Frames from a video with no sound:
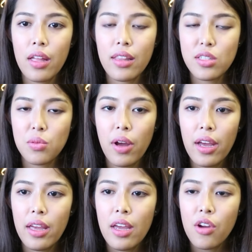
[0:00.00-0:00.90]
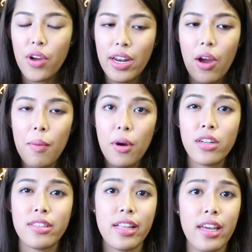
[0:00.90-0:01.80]
That's why right now I'm
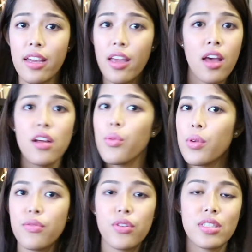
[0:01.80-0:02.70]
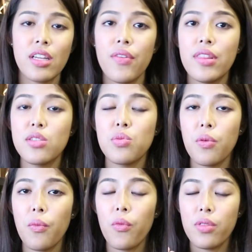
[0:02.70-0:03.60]
hustling 24/7. That's
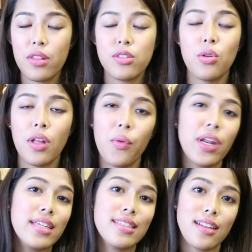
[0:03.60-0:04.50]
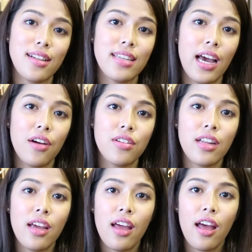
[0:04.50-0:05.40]
so that when I settle
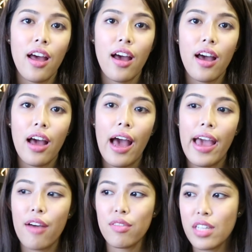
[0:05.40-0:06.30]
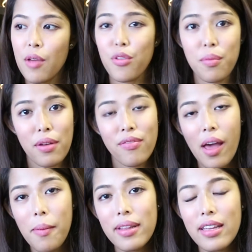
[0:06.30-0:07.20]
down, I have the time for my
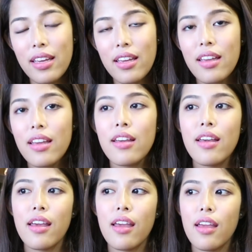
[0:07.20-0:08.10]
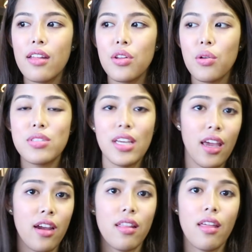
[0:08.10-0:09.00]
family and, take
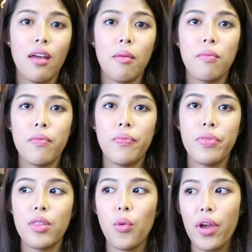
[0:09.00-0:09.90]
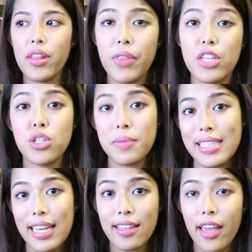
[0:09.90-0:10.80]
care of them the way they should be
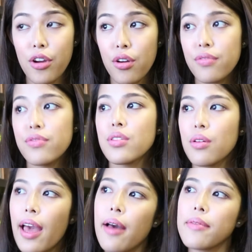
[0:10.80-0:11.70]
taken care of. So yeah.